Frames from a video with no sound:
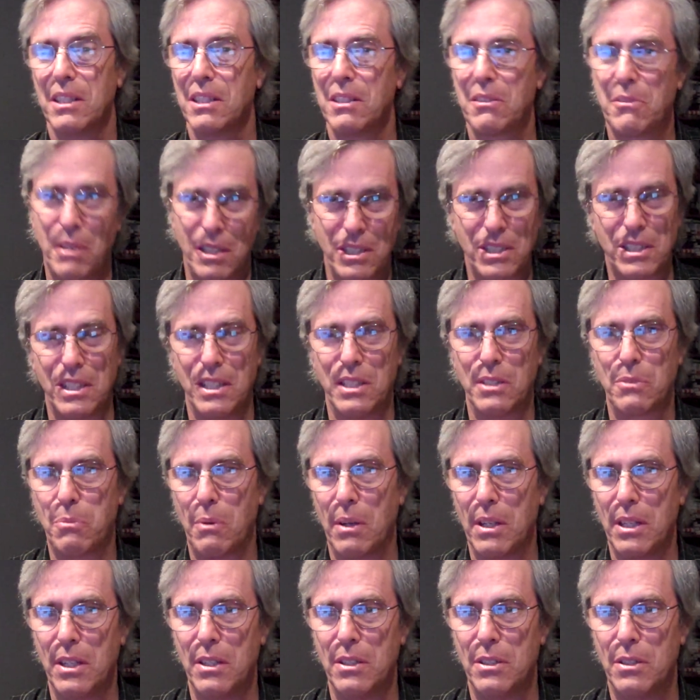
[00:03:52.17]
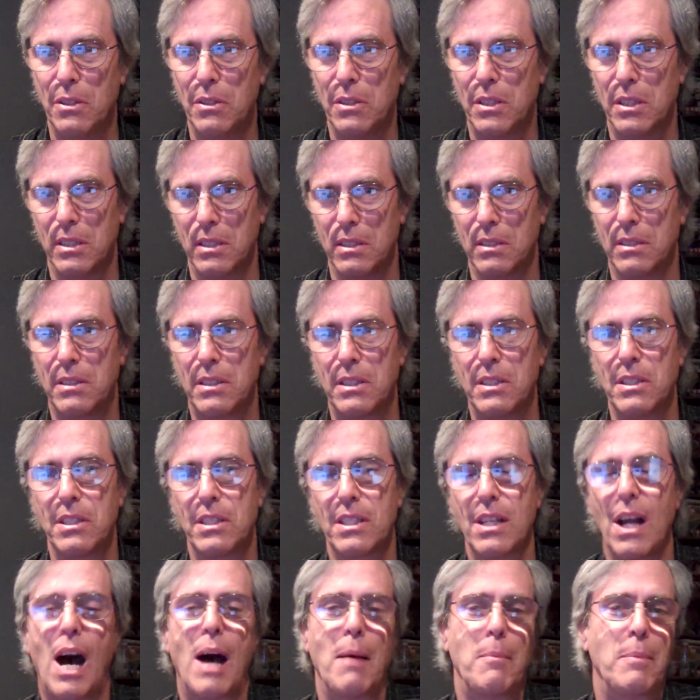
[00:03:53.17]
The question is, what do you do to
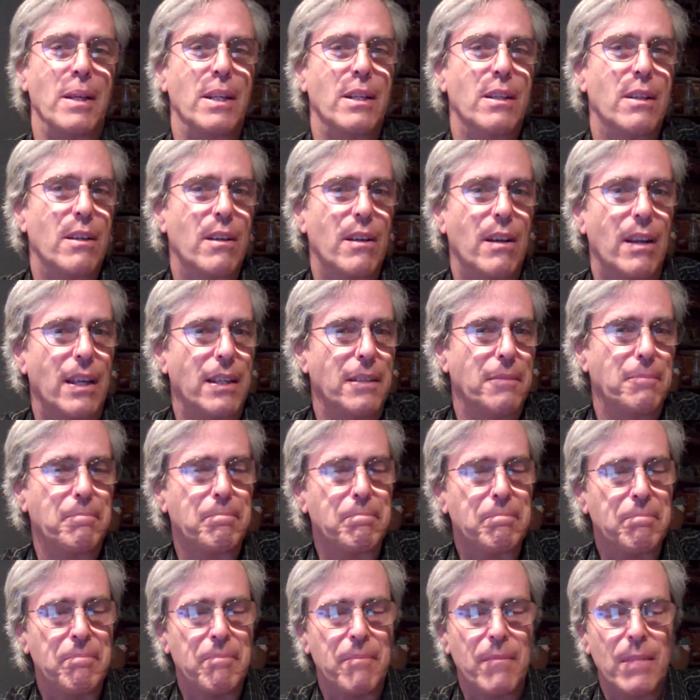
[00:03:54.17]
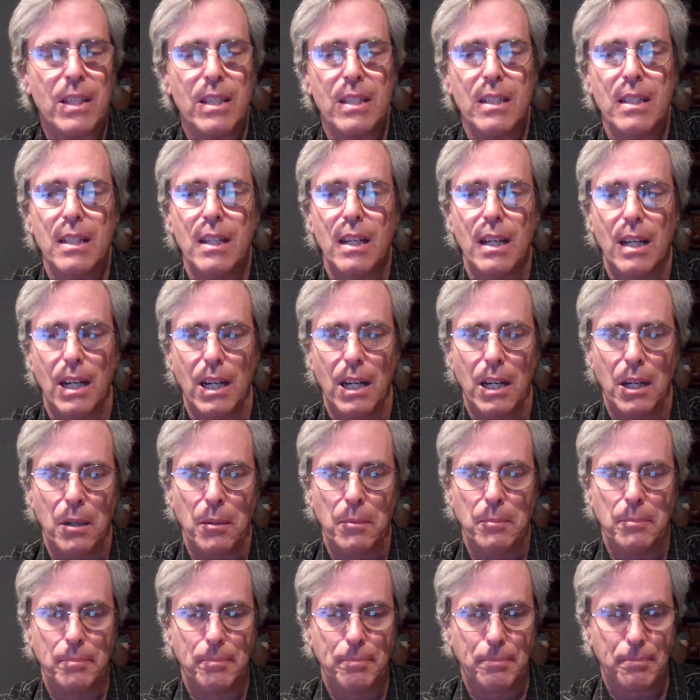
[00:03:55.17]
stop it,
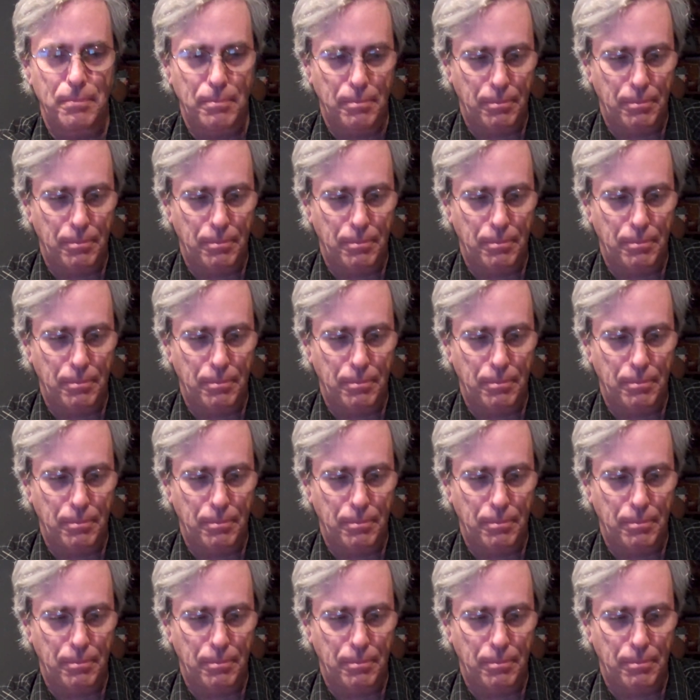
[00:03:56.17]
all right?